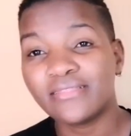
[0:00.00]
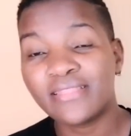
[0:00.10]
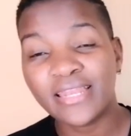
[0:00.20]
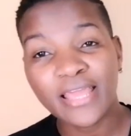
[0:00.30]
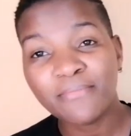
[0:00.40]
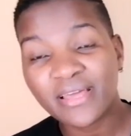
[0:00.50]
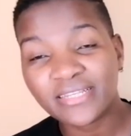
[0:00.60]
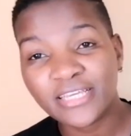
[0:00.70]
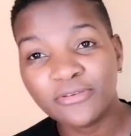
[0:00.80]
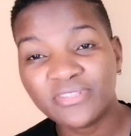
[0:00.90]
the name
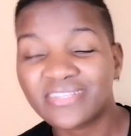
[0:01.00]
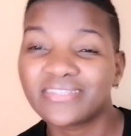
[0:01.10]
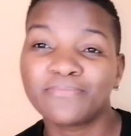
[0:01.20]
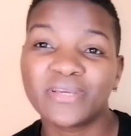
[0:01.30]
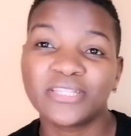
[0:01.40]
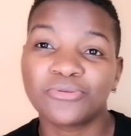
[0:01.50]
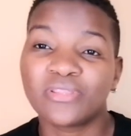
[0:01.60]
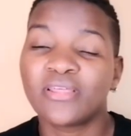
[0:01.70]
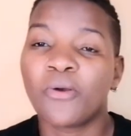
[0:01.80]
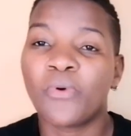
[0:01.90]
that he uses depends
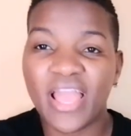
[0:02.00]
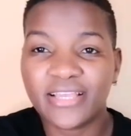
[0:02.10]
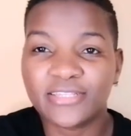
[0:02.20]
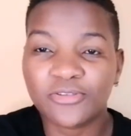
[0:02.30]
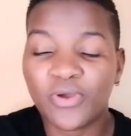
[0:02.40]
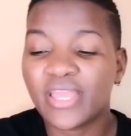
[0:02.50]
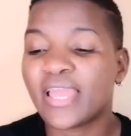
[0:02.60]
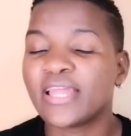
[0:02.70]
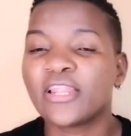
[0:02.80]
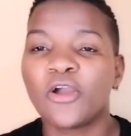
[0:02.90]
with where he's going
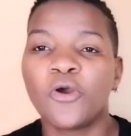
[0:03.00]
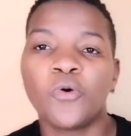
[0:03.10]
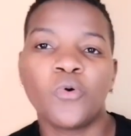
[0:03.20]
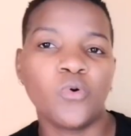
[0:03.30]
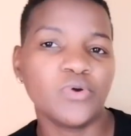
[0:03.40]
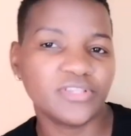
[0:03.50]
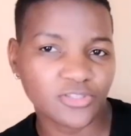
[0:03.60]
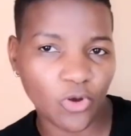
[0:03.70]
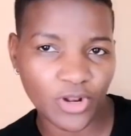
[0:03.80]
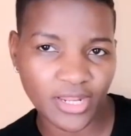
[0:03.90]
and who
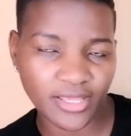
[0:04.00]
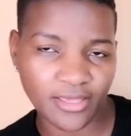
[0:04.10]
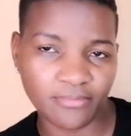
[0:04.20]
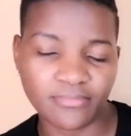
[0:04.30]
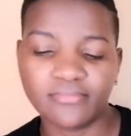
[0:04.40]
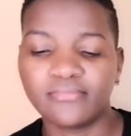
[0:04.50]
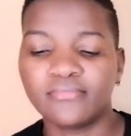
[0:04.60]
is calling him.